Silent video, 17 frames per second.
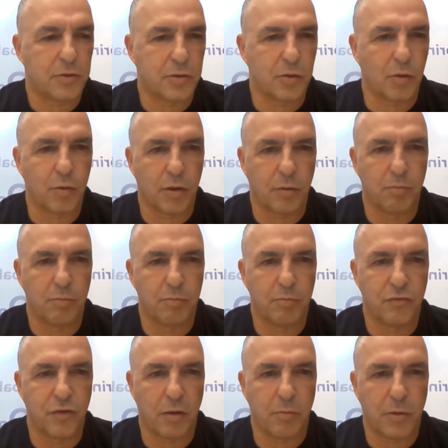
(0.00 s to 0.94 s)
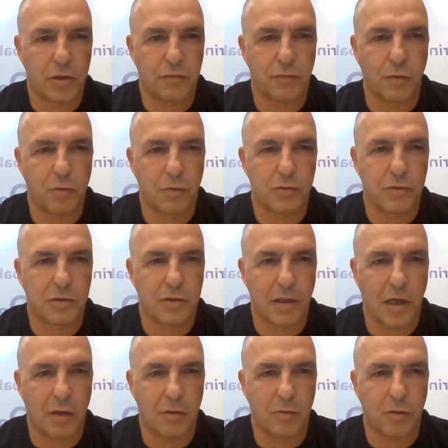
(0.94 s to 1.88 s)
So we're very much focused
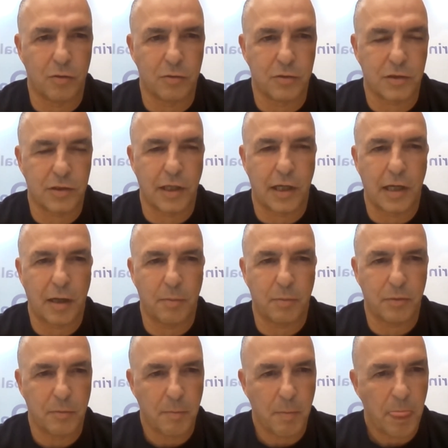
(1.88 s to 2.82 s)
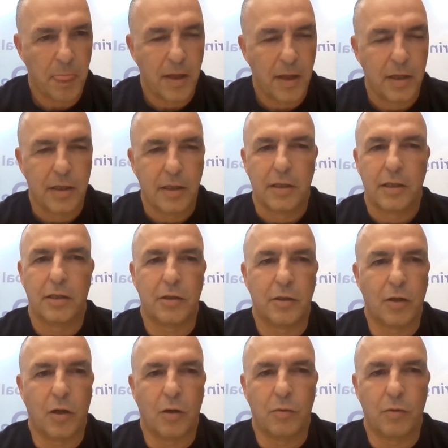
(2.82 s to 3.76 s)
now on scale up,
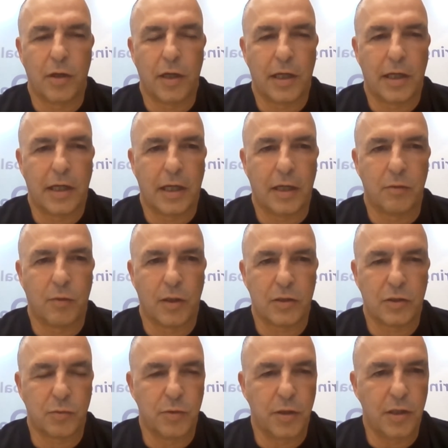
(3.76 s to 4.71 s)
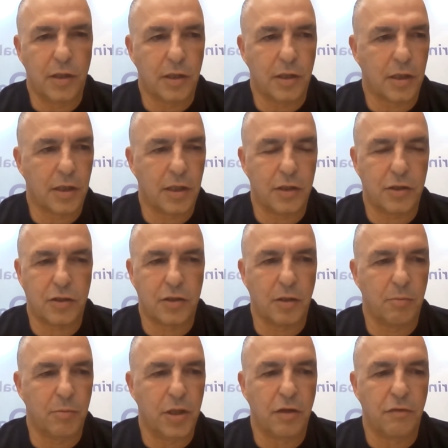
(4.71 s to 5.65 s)
and once we reach the
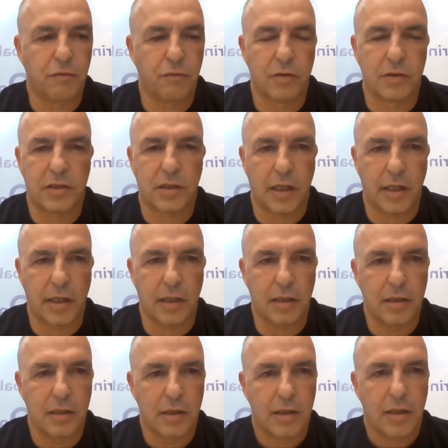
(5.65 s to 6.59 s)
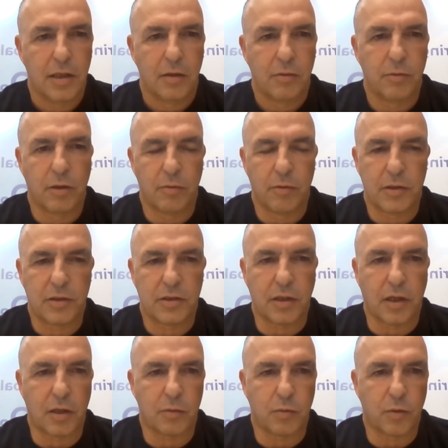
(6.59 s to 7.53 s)
meaningful scale, we will
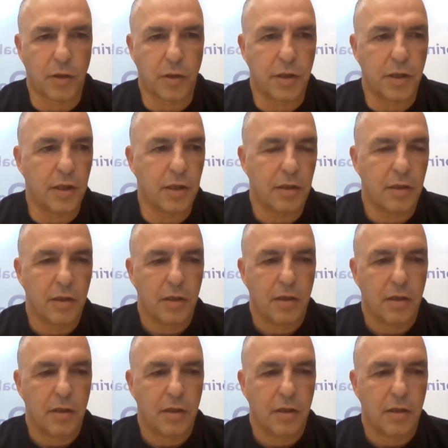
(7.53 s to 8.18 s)
start working